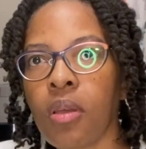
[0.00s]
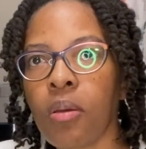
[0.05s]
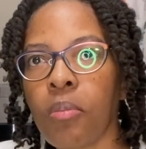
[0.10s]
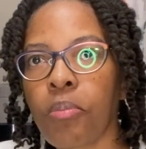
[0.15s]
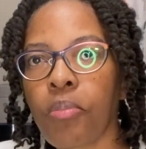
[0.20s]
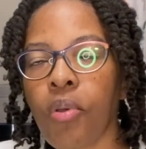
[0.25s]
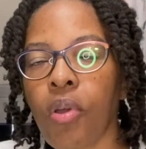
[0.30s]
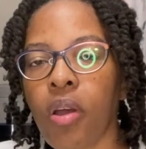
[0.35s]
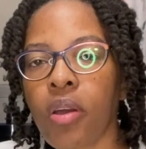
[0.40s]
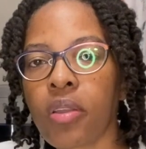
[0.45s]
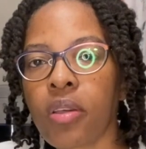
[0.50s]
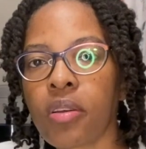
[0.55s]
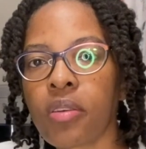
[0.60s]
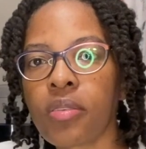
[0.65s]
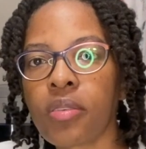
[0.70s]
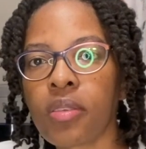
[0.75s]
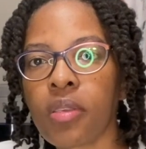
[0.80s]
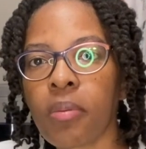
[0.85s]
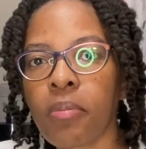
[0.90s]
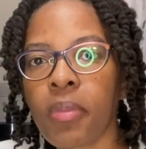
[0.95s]

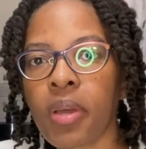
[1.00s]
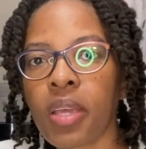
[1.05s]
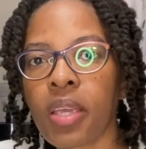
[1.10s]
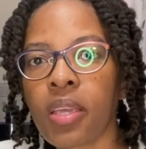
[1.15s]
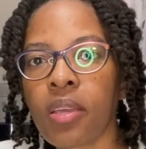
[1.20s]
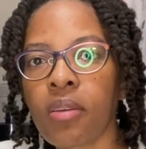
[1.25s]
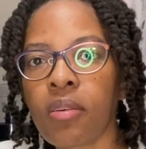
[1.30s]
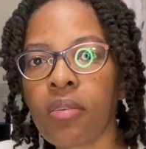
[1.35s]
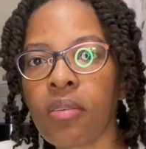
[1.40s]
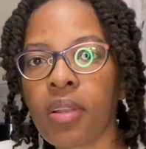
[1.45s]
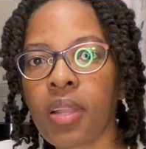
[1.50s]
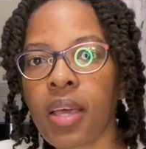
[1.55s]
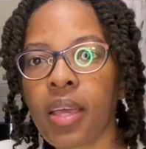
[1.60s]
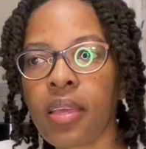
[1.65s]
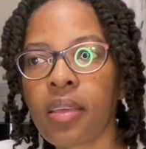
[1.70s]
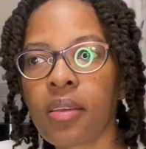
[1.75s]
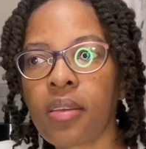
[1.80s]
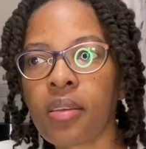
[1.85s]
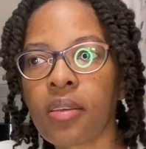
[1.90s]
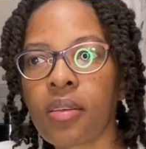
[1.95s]
products in my hair,
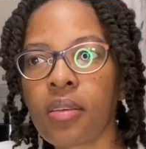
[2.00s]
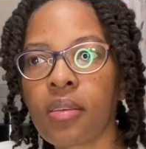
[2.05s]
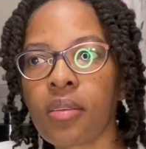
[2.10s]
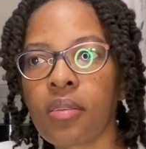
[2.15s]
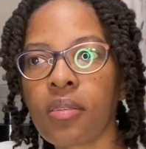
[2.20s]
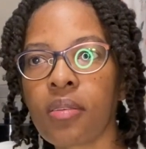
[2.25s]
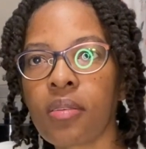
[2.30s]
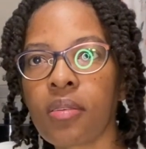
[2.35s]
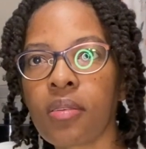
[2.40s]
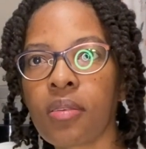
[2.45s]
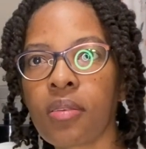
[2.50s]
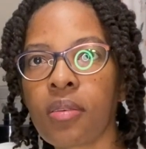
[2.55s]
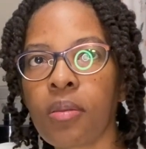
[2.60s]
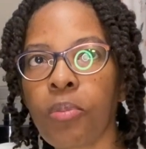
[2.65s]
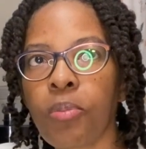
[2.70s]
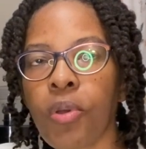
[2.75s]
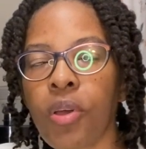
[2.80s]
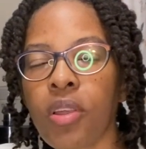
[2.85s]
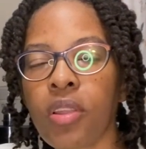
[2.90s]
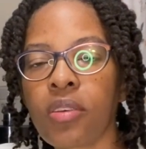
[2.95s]
like the
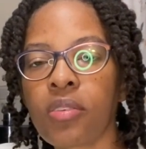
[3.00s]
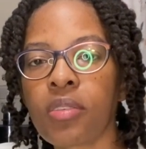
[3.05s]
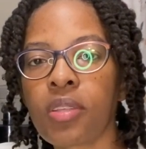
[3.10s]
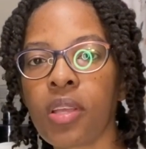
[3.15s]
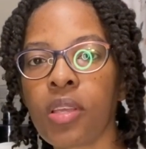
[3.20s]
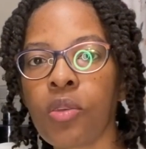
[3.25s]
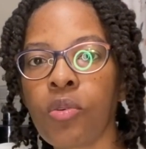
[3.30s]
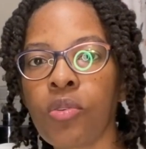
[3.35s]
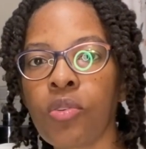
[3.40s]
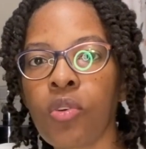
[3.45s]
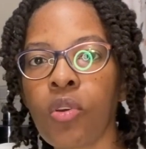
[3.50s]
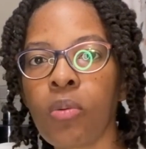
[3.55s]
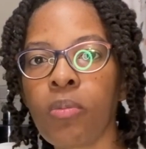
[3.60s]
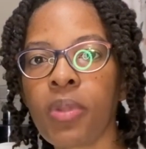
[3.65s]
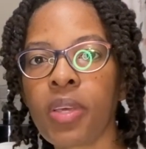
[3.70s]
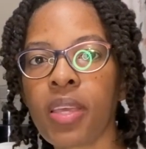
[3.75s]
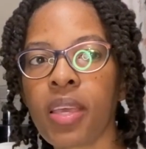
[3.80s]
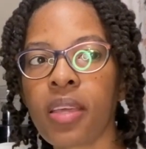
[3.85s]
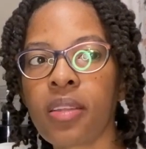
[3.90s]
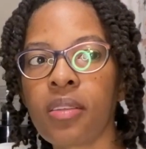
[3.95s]
products that you
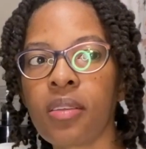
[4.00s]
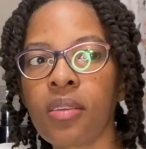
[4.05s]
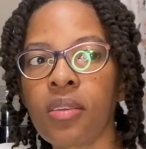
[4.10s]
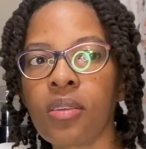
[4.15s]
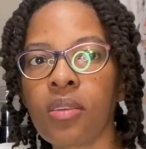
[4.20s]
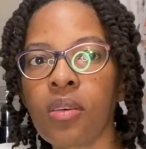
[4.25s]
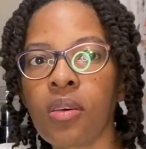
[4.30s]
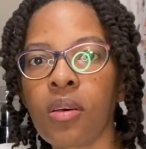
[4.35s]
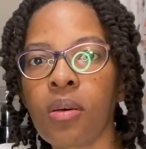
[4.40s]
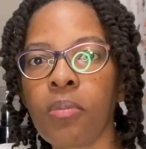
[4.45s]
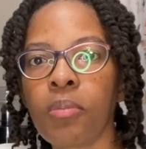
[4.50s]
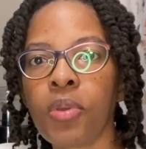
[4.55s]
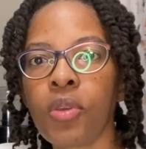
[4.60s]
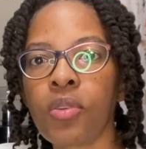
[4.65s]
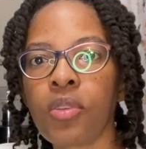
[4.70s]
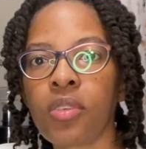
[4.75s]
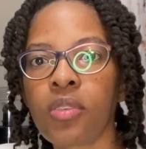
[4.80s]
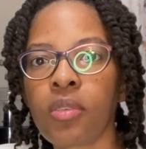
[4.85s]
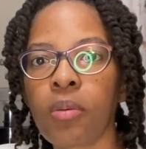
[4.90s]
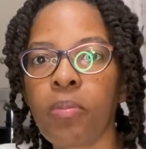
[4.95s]
normally get in the
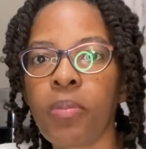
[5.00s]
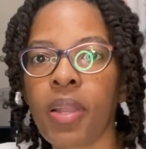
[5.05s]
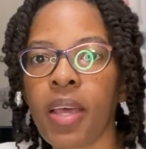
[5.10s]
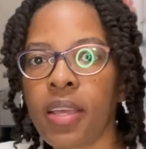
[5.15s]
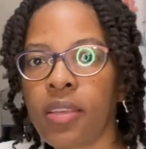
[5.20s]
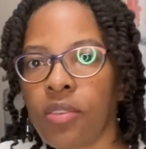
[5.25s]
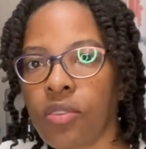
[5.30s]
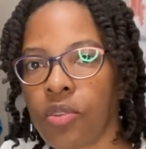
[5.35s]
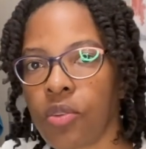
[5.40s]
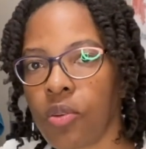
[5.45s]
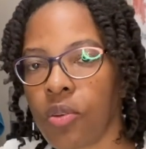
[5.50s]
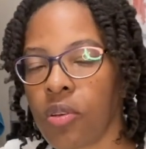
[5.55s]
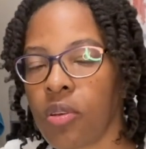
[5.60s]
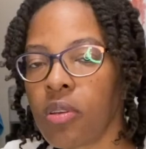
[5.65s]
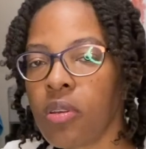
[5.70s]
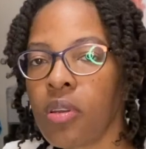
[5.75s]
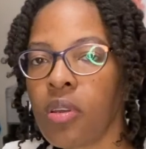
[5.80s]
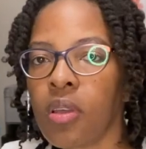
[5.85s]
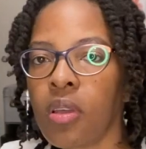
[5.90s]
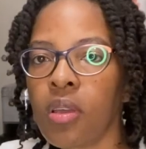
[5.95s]
beauty supply
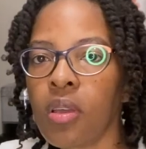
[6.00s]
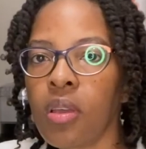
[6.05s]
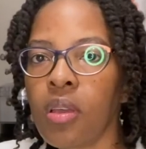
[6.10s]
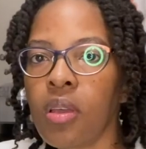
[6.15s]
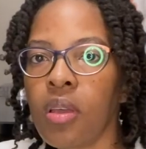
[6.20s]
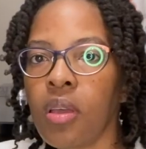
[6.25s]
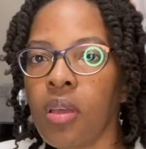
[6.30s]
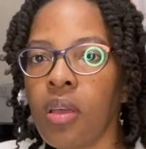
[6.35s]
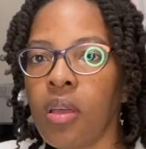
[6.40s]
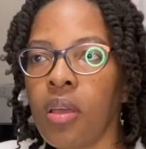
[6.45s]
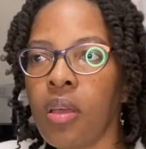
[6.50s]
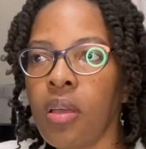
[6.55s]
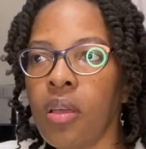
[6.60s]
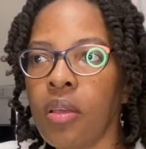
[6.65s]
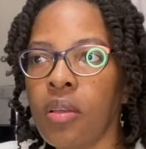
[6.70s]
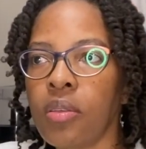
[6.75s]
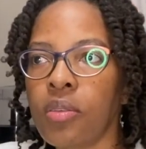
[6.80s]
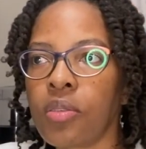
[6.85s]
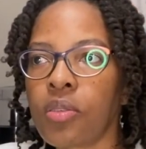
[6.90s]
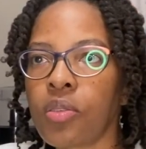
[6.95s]
store.
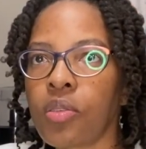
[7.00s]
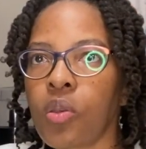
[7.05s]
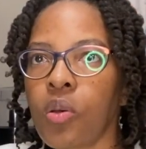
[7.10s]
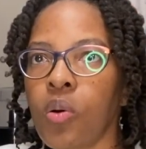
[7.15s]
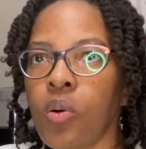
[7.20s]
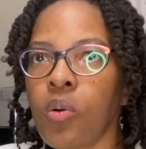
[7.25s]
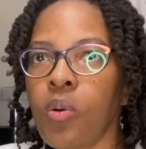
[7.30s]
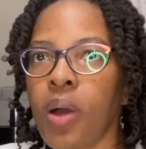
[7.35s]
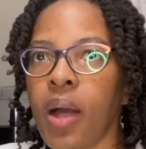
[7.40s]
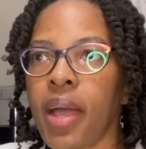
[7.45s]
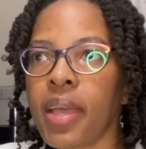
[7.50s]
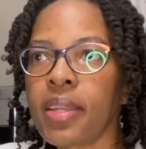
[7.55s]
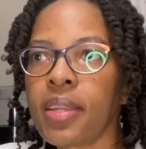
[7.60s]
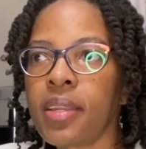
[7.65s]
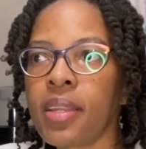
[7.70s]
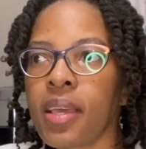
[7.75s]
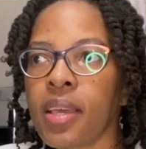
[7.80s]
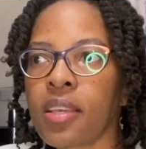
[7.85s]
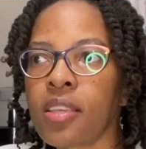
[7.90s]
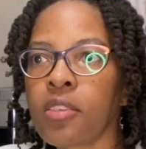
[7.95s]
So I
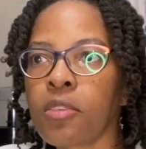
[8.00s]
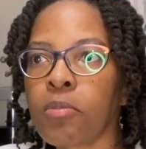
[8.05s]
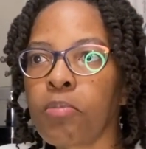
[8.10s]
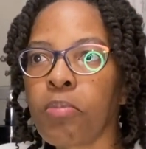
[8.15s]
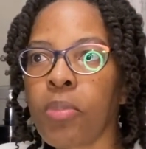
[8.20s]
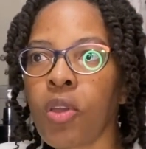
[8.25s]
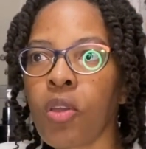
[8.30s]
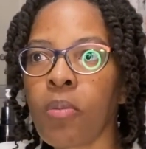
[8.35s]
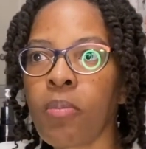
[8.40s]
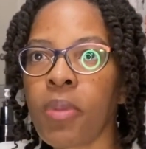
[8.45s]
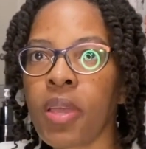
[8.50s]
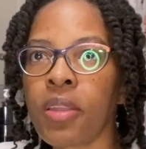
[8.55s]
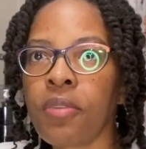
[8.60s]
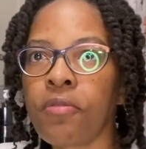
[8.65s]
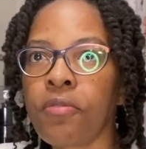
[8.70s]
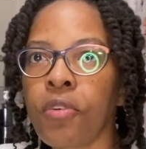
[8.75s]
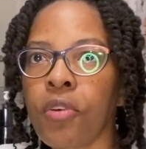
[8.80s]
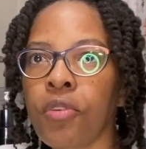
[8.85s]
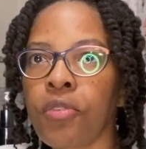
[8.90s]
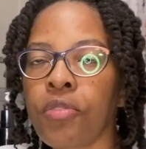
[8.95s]
did an
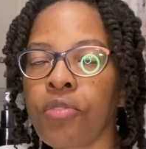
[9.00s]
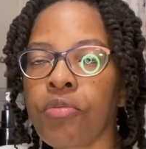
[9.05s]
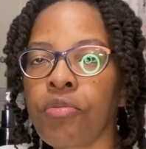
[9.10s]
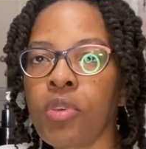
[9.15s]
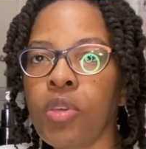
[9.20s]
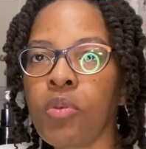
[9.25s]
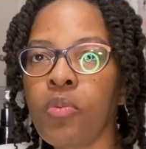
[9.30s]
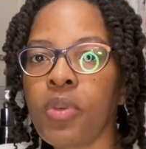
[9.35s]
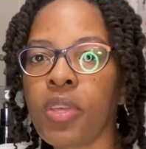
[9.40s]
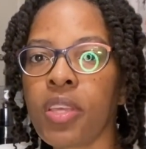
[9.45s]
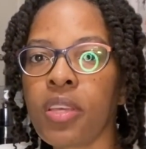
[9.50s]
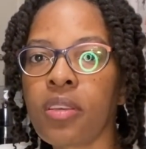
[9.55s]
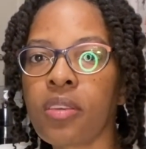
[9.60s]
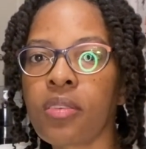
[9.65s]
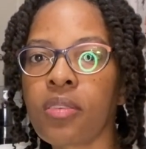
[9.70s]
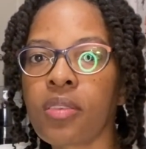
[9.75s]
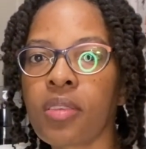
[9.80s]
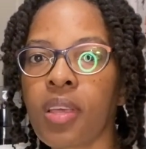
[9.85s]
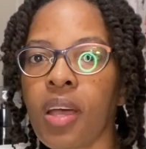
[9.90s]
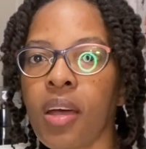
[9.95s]
experiment for 3
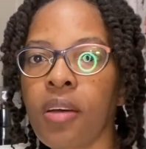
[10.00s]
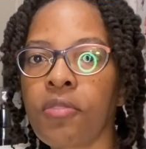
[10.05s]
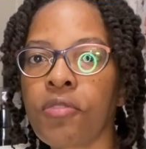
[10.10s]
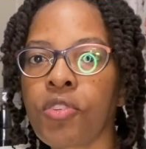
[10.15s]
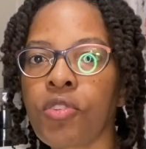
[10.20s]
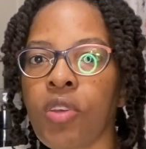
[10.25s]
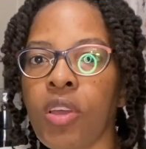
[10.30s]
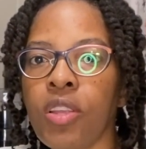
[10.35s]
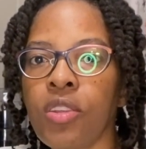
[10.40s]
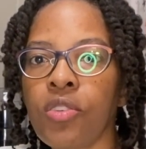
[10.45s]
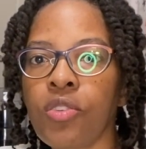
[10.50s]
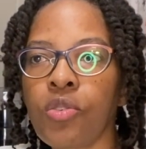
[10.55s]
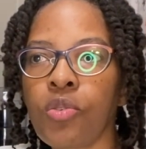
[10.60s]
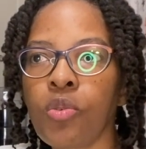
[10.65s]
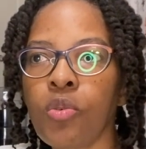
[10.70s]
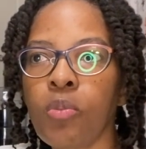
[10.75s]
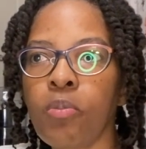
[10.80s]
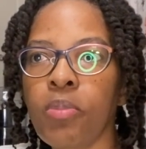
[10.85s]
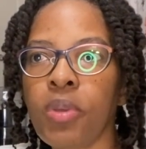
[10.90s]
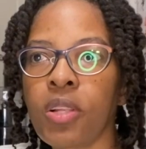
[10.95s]
weeks of trying
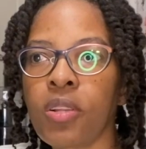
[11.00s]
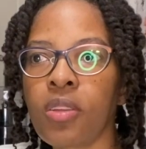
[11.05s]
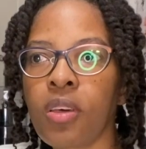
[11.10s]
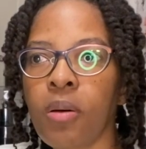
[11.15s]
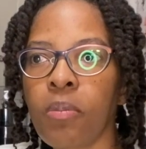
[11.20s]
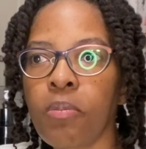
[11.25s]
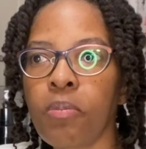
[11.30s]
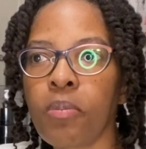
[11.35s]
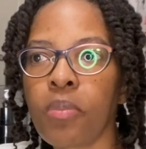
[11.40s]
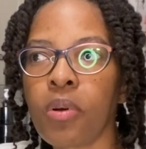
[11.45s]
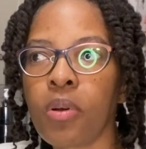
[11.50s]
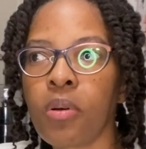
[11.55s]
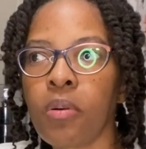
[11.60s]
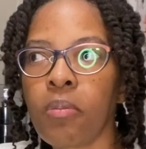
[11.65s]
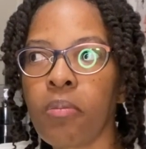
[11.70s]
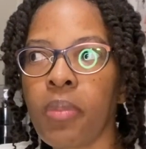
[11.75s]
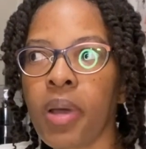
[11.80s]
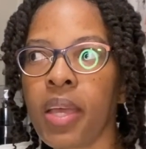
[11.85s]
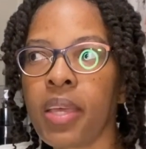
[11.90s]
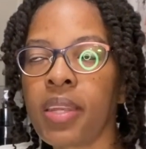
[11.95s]
to build up
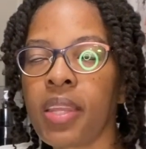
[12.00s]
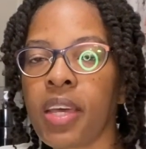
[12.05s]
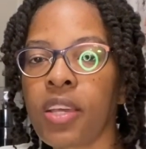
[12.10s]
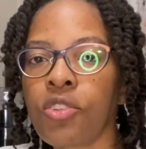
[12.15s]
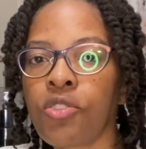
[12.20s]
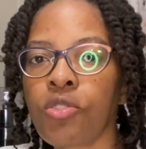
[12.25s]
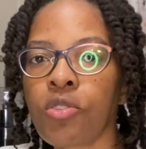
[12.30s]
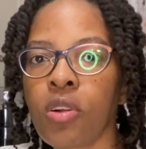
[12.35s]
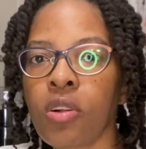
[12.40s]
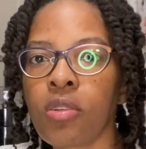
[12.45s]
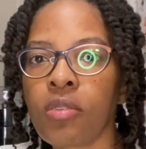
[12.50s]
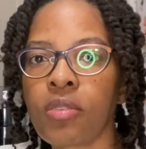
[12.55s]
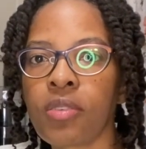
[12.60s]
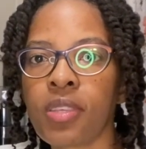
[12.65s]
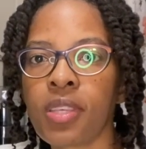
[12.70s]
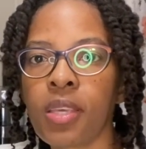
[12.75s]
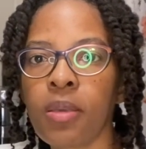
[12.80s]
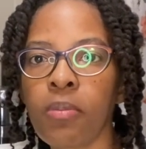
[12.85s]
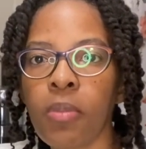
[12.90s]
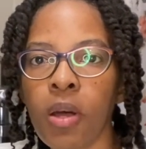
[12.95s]
my natural
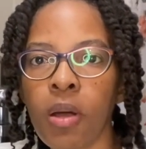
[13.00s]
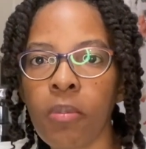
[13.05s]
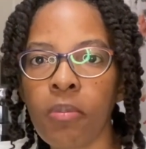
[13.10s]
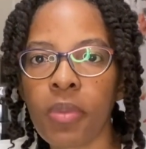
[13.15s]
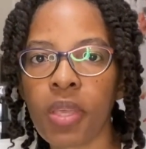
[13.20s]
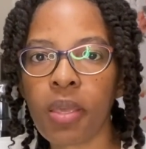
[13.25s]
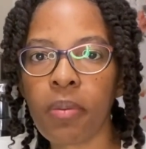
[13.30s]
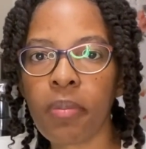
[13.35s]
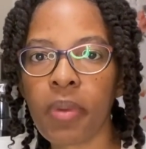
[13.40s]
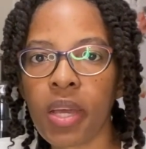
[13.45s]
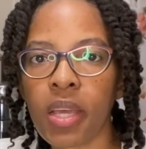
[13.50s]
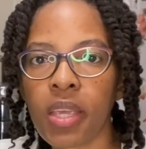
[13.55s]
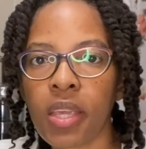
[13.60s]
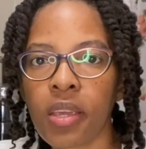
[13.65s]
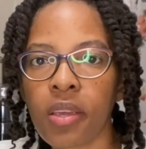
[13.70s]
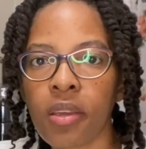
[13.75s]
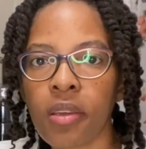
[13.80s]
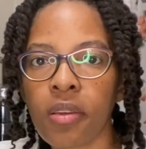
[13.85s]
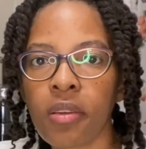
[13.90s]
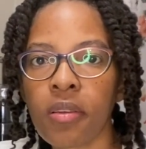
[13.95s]
sebum in my
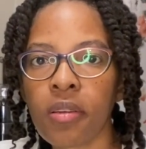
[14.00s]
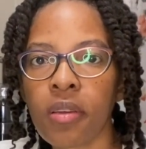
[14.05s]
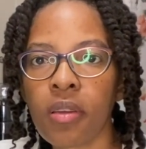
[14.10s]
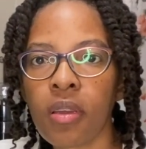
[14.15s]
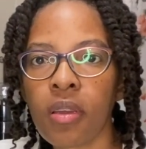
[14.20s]
hair